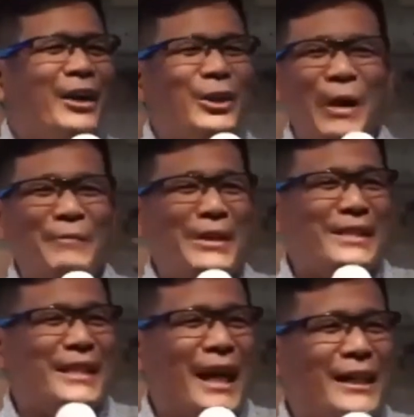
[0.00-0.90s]
You may be
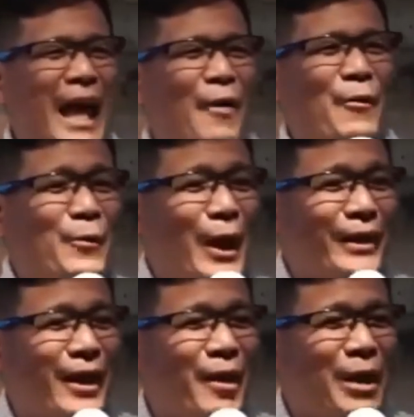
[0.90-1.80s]
seated now. We
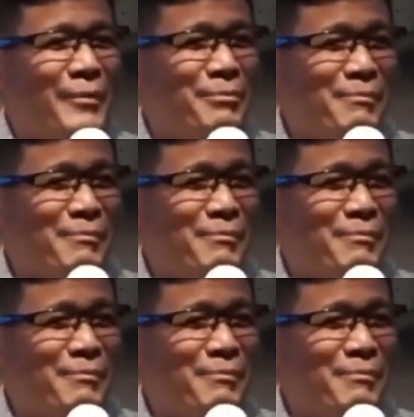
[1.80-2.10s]
welcome a